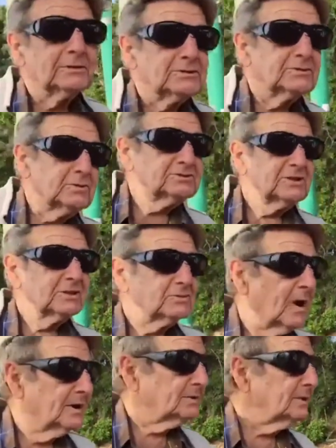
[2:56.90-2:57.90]
all the Jews
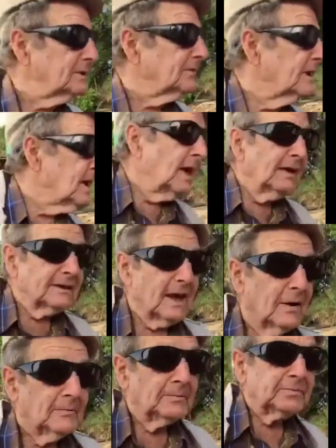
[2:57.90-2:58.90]
that are trying to leave.
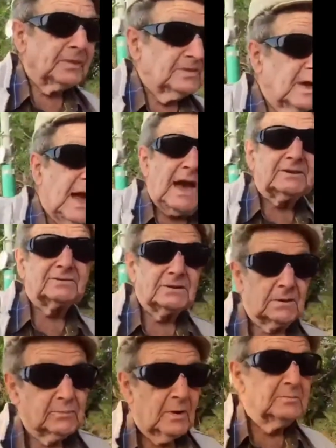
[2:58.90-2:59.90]
Now, they
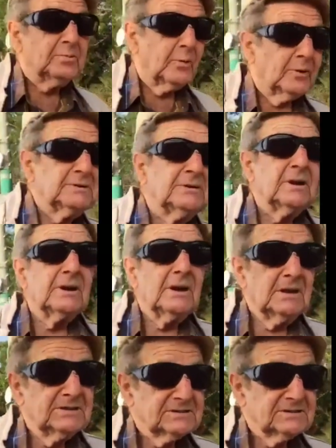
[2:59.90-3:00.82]
actually, at one point,